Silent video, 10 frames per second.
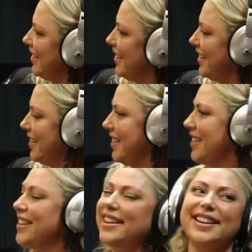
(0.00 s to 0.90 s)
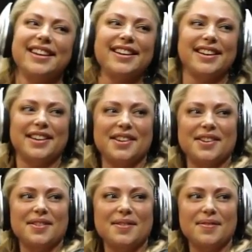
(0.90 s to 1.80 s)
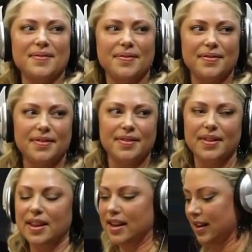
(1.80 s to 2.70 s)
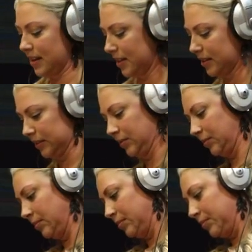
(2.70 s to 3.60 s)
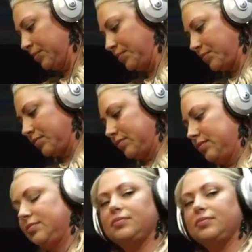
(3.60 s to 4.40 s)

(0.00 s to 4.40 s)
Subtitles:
(silent)